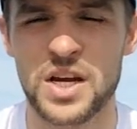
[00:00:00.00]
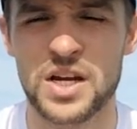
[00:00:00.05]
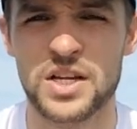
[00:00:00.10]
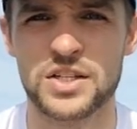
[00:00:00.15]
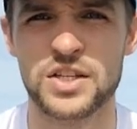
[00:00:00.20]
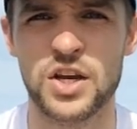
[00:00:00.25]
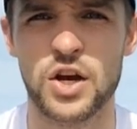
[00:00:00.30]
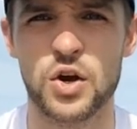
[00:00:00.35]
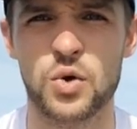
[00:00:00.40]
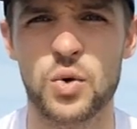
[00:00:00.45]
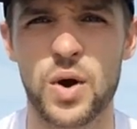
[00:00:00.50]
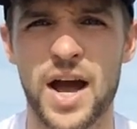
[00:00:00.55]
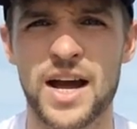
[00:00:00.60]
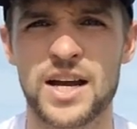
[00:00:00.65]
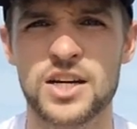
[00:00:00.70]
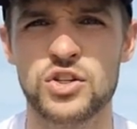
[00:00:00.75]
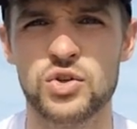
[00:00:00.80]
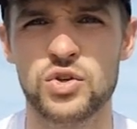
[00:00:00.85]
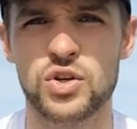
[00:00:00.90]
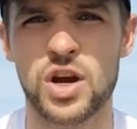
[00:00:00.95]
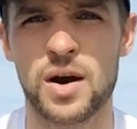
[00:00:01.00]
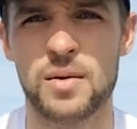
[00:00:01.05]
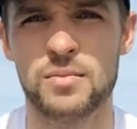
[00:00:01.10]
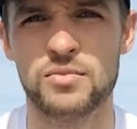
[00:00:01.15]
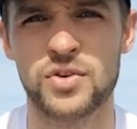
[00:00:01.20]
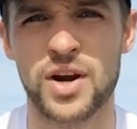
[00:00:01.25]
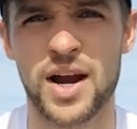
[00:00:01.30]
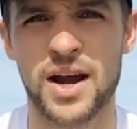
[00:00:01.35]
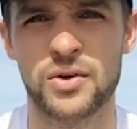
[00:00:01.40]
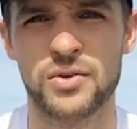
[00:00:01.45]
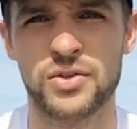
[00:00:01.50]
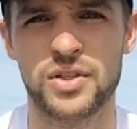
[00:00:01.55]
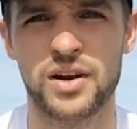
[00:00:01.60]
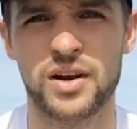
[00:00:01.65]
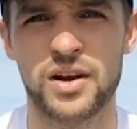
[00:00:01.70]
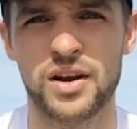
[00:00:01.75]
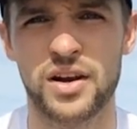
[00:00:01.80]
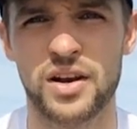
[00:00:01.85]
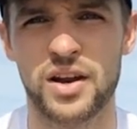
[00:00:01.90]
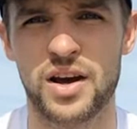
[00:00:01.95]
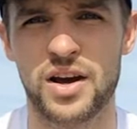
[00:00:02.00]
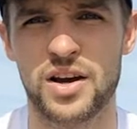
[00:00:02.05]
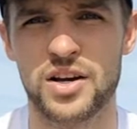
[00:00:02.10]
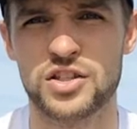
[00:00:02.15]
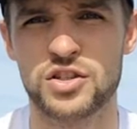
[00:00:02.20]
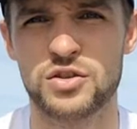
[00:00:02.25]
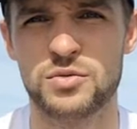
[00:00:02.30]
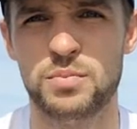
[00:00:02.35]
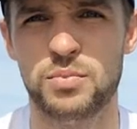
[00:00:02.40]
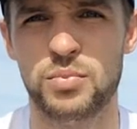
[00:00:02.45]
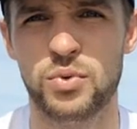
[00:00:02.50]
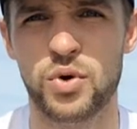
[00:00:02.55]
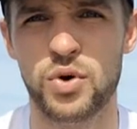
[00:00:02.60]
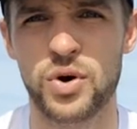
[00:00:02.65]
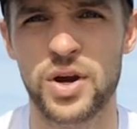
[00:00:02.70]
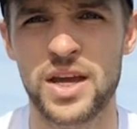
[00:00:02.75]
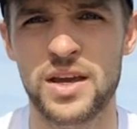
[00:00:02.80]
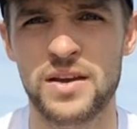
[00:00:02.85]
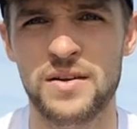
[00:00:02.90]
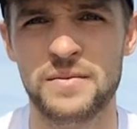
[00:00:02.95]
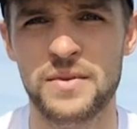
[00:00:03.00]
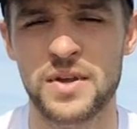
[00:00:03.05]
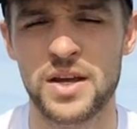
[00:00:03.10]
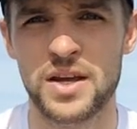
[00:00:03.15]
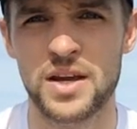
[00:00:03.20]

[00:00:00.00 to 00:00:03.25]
So as you come round the last buoy,